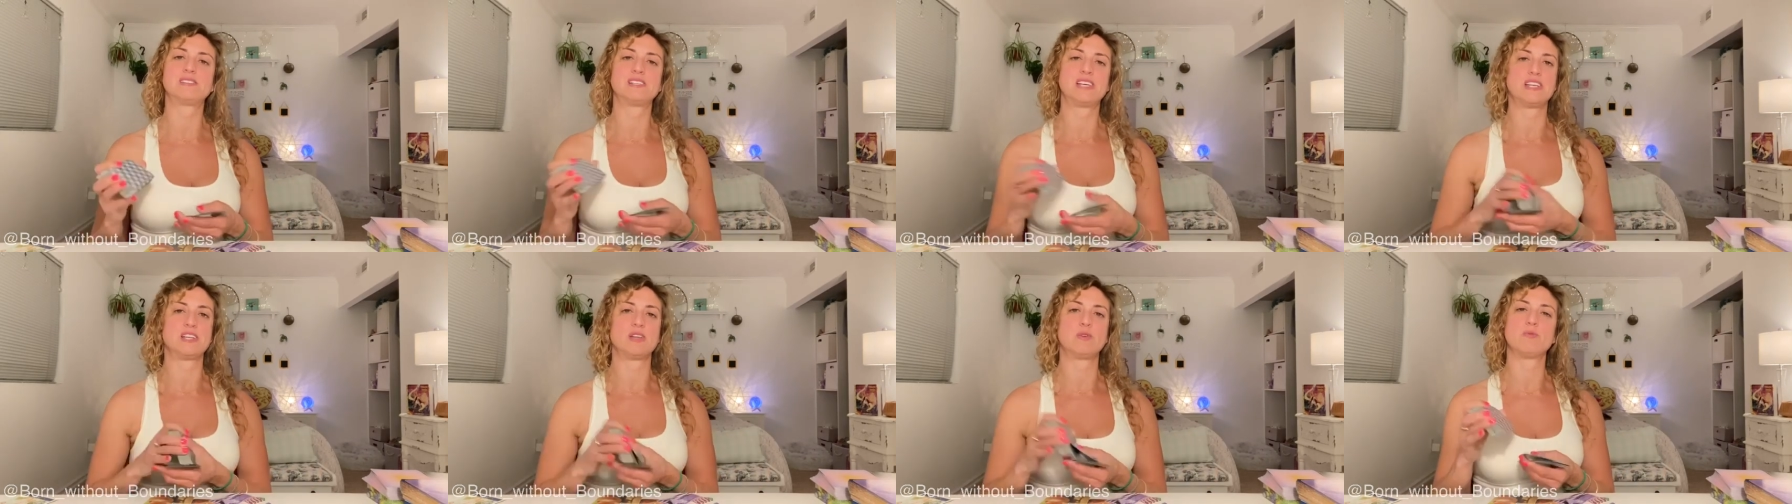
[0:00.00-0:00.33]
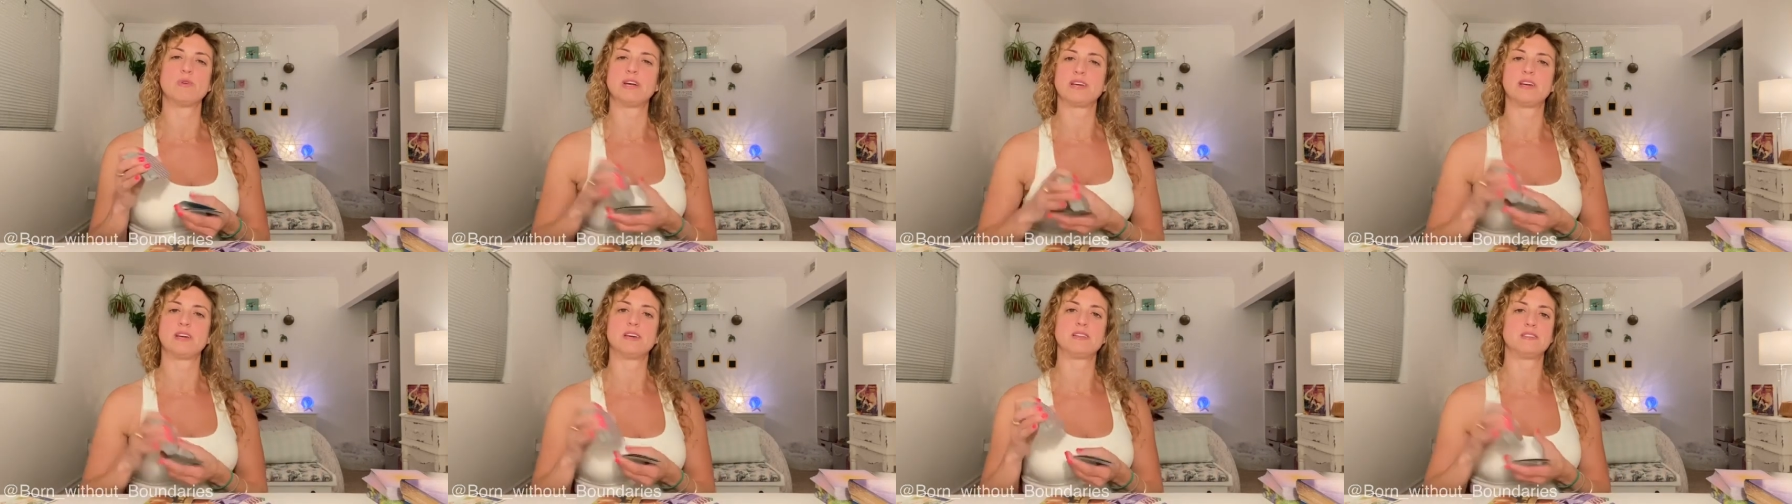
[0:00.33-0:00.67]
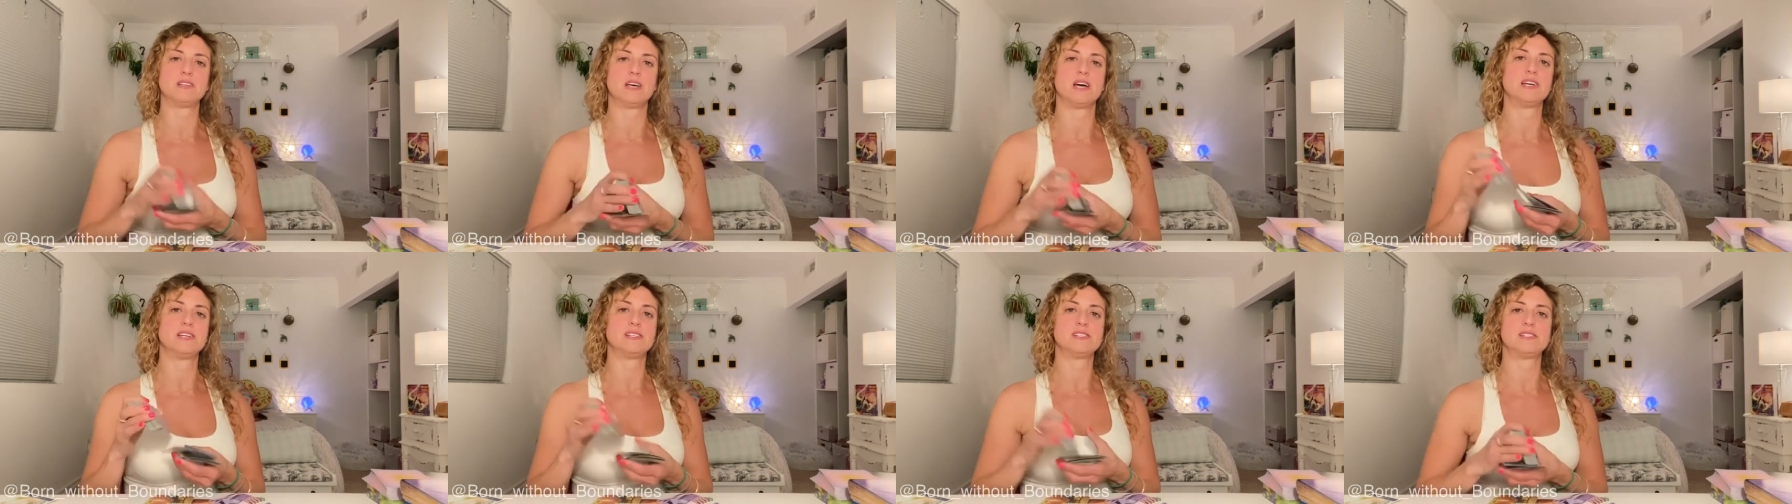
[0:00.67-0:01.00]
getting
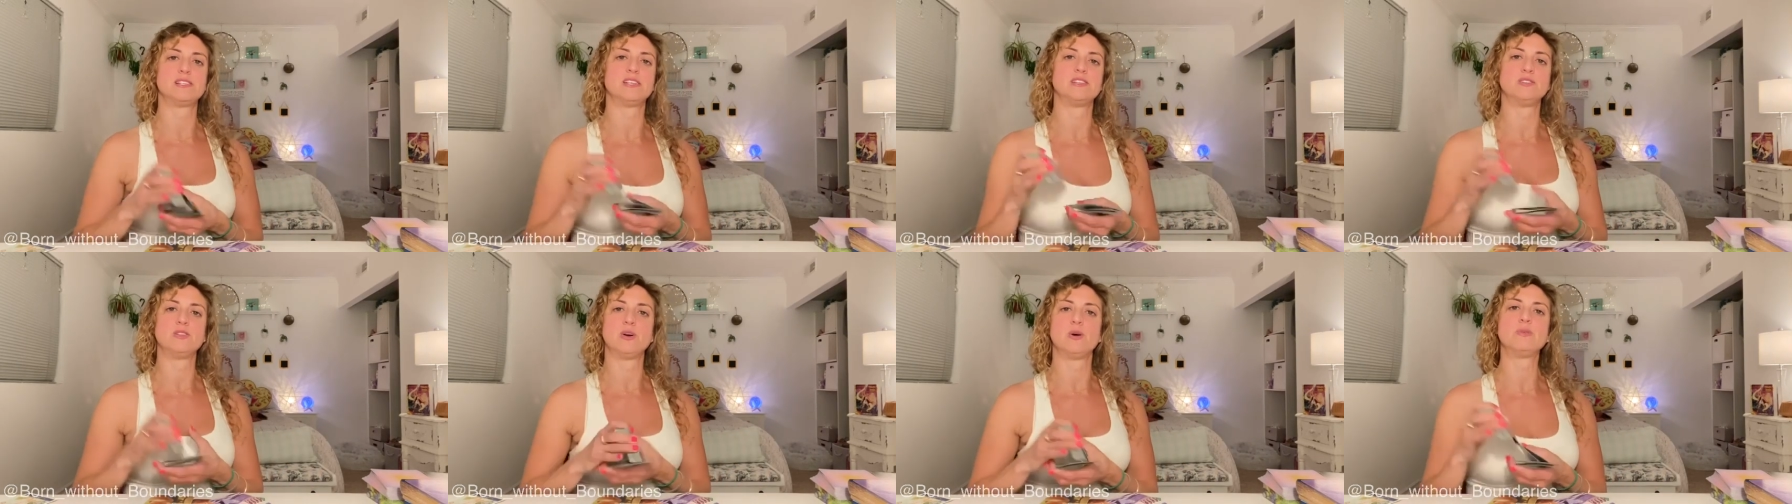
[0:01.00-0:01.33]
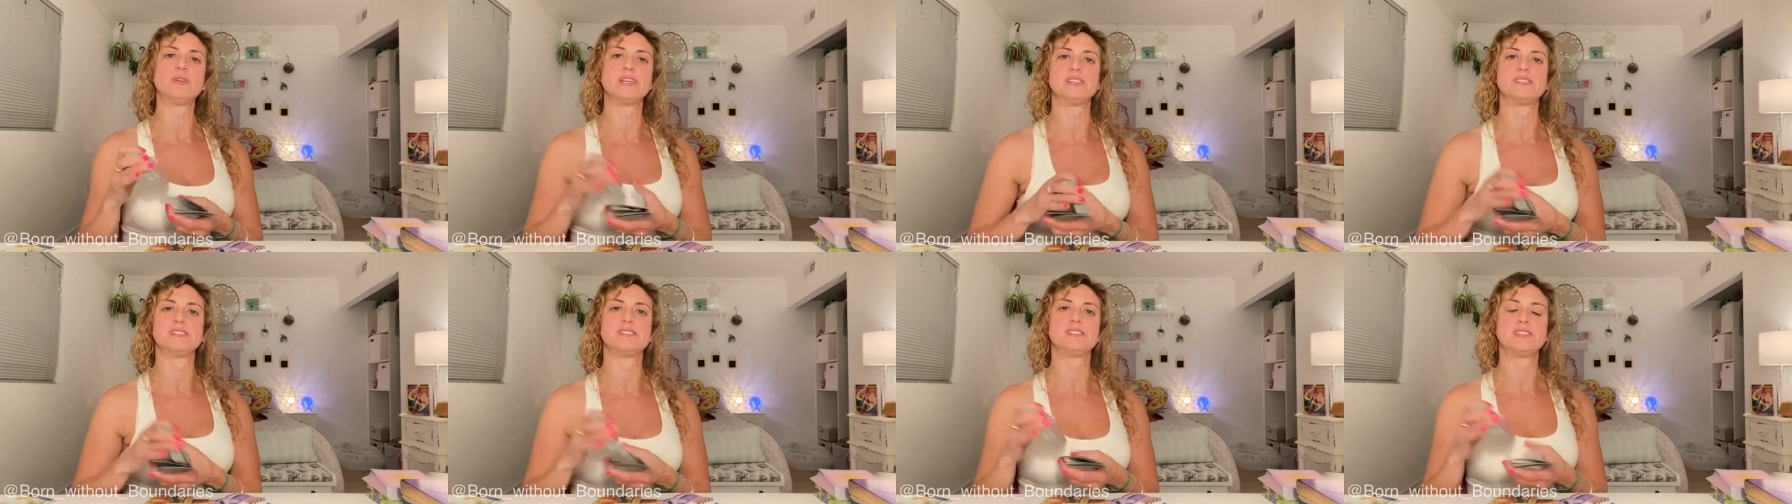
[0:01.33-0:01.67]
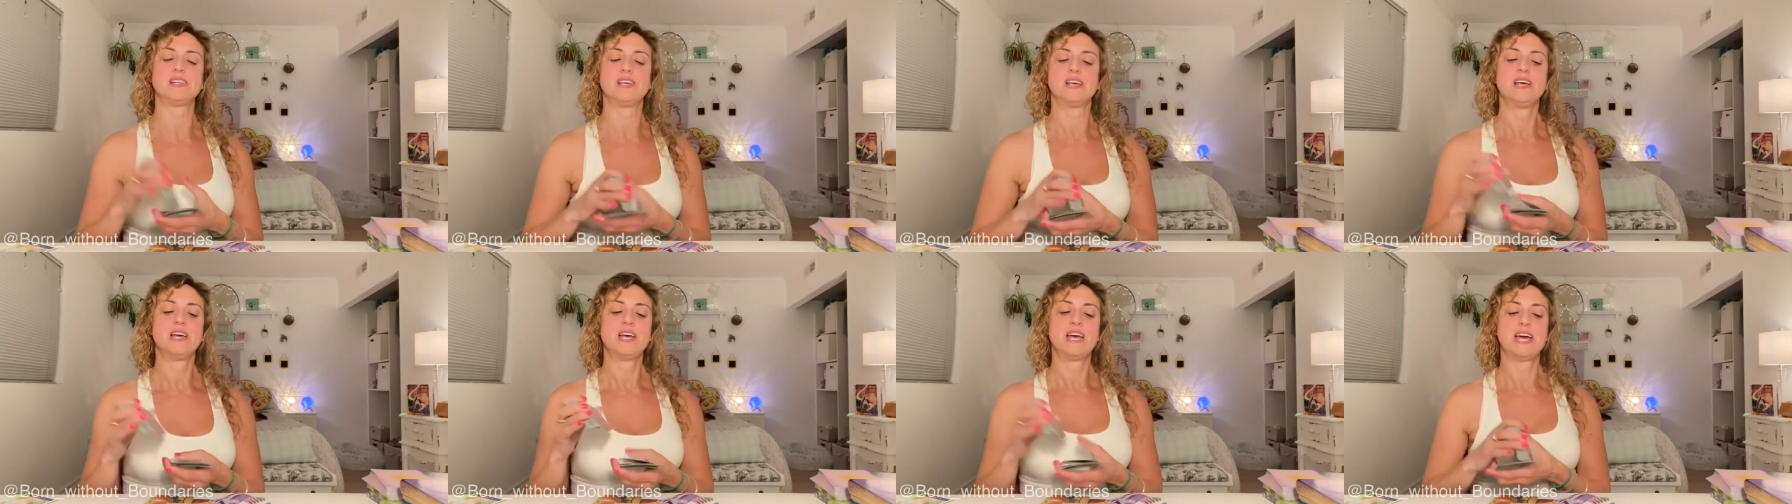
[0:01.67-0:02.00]
recognized and noticed
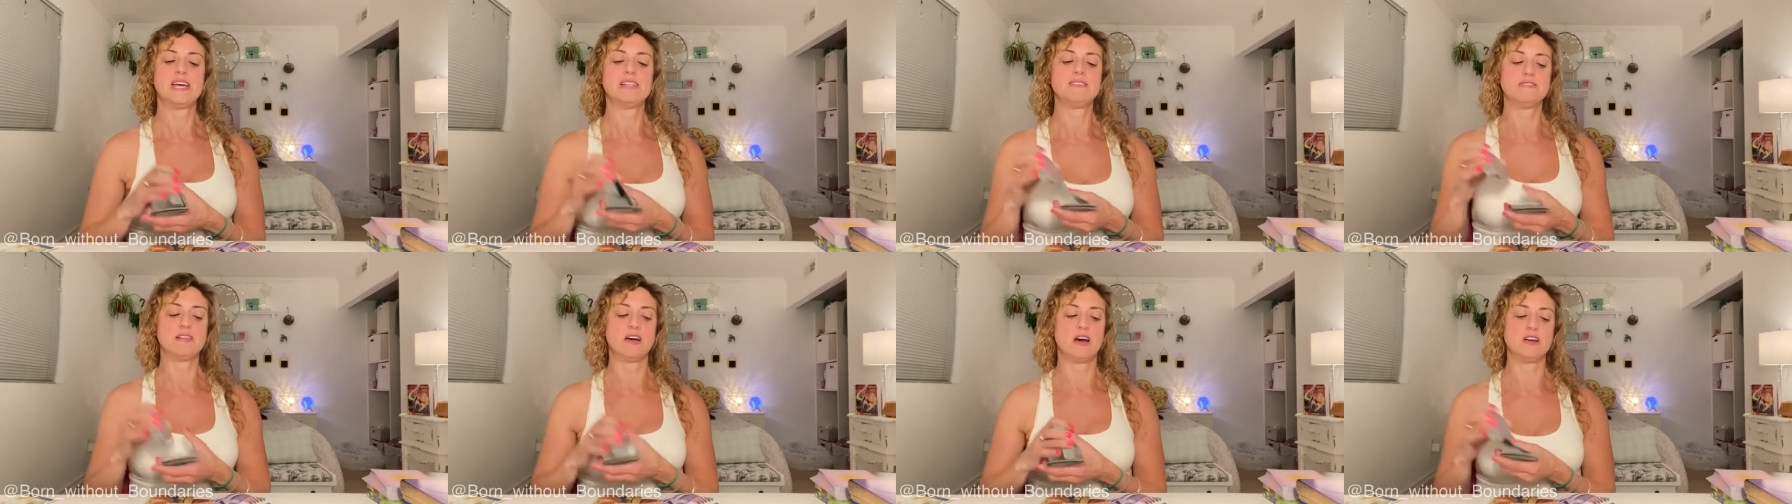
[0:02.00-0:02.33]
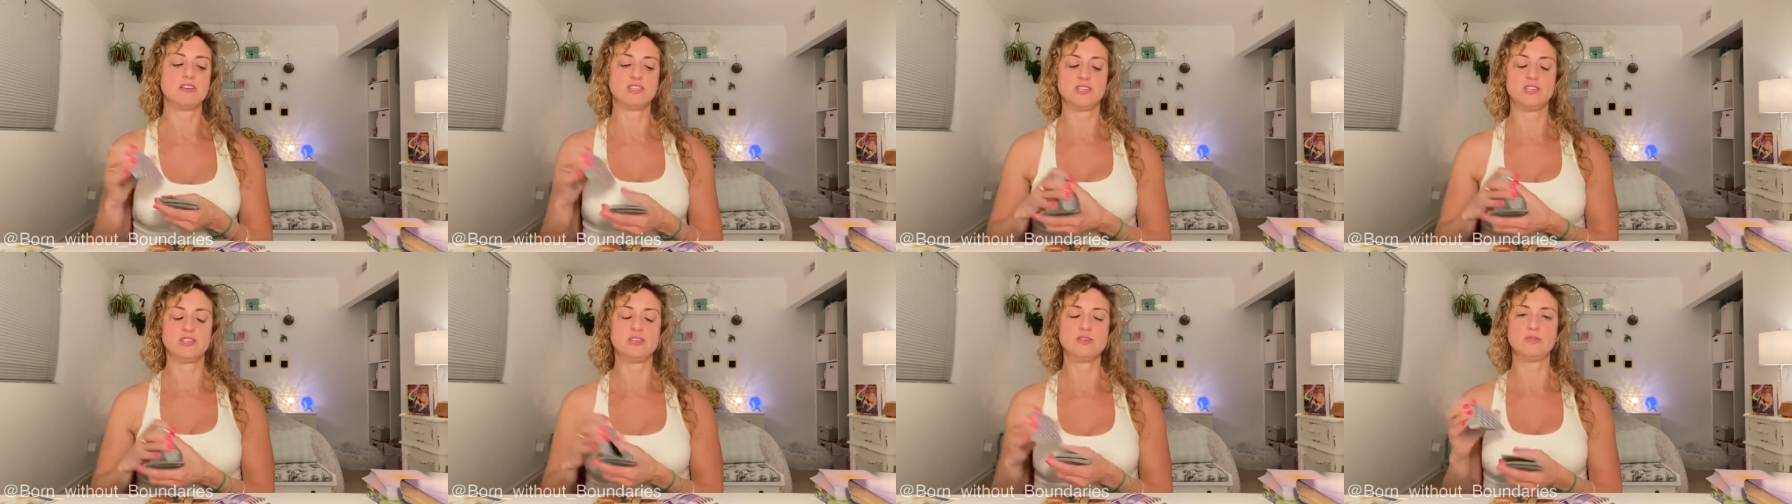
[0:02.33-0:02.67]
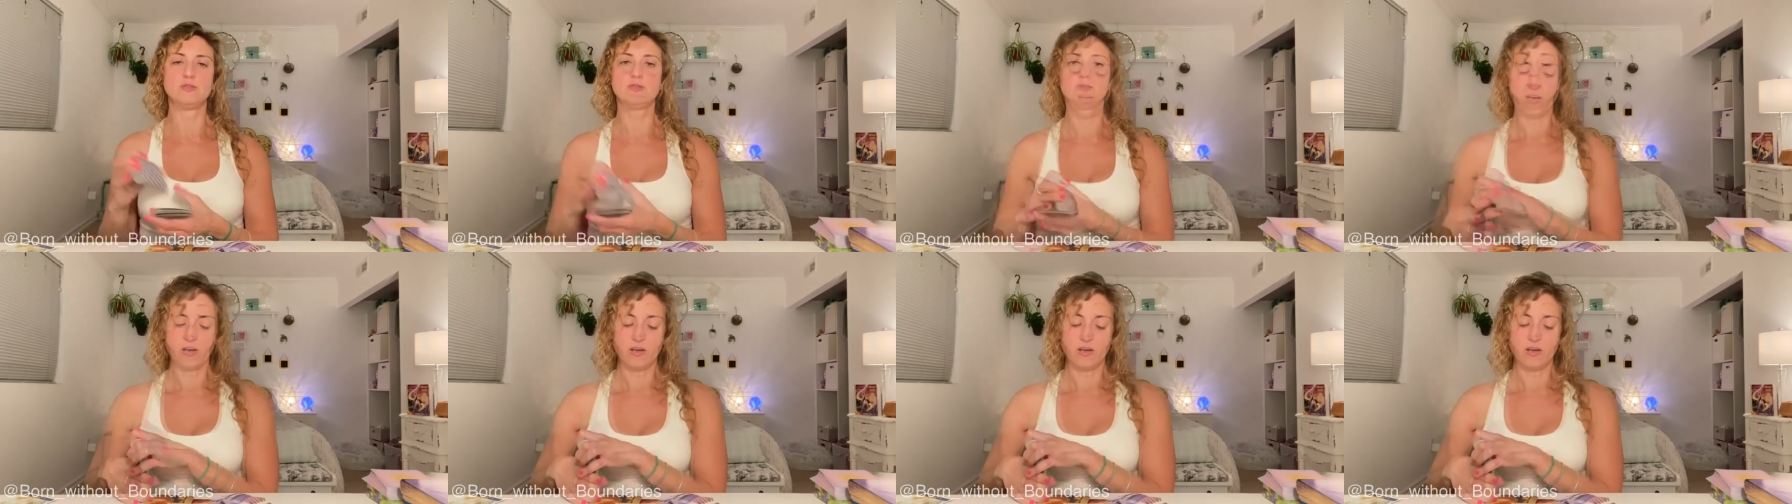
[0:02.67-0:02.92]
and not you.